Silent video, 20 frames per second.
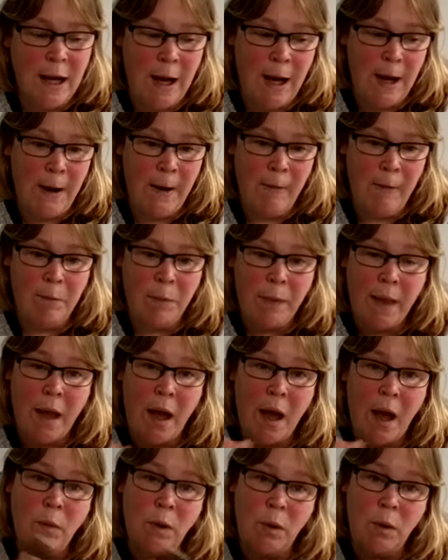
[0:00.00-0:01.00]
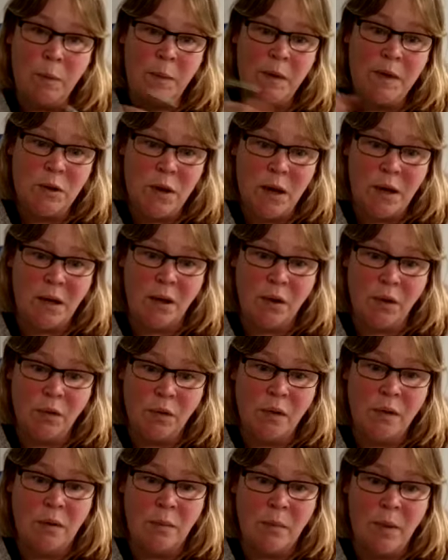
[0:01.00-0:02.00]
and we would be tracking
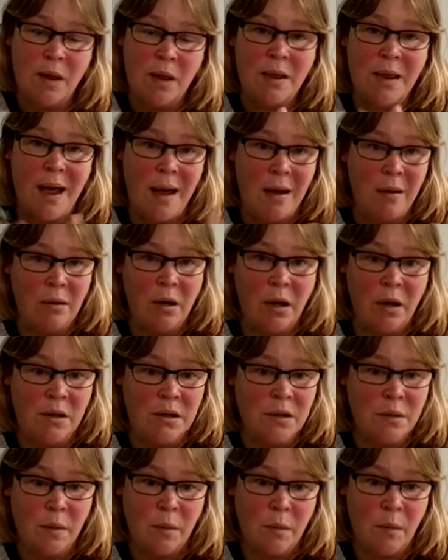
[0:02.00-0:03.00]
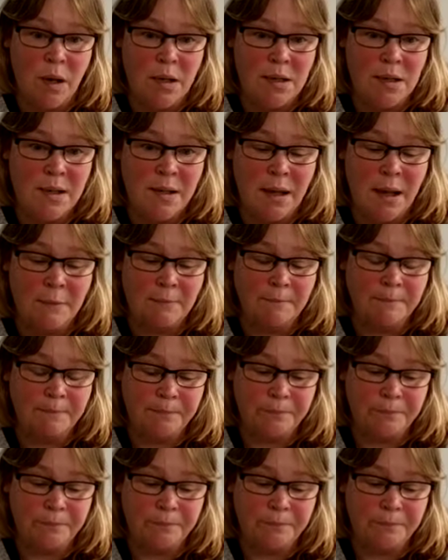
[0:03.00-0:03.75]
through the month how close we were to that.